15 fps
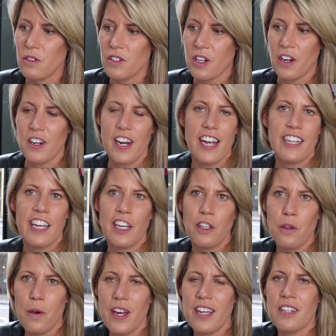who started
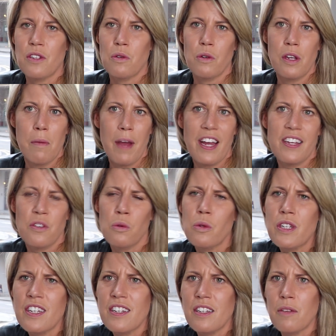AKQA, is talking about his
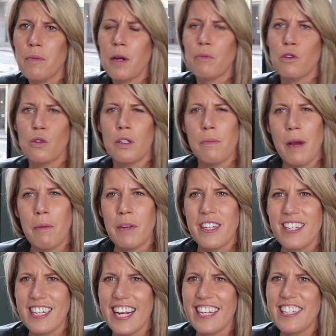autism. I'm talking about my
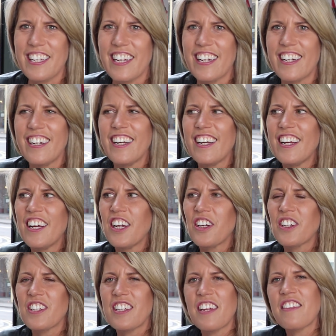dyslexia,
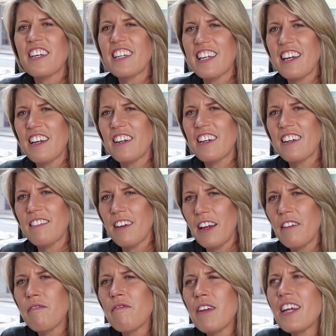because I think it
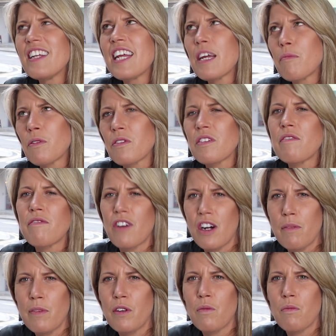enables an
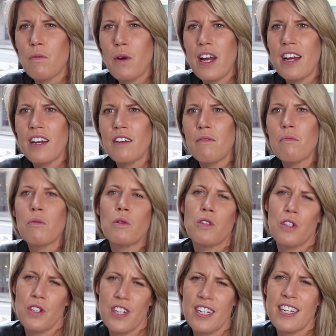environment where more
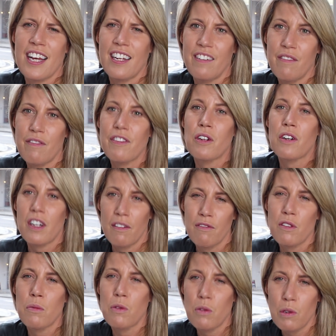junior talent feel
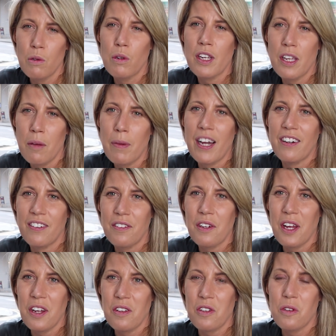comfortable talking
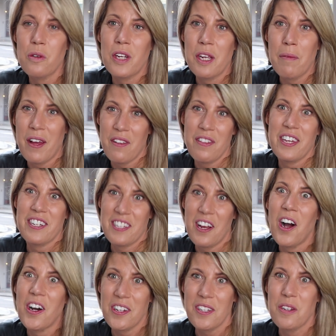about things
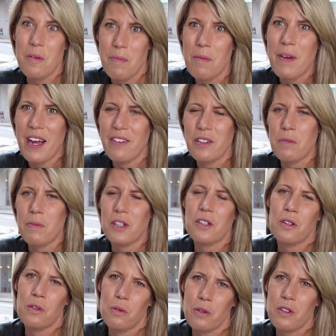that are superpowers but
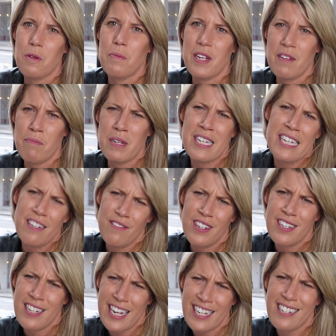can also be perceived
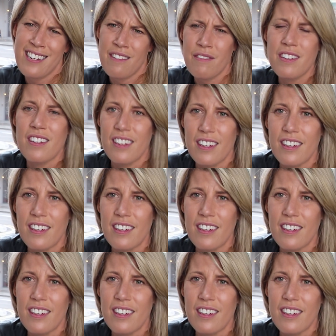as negatives.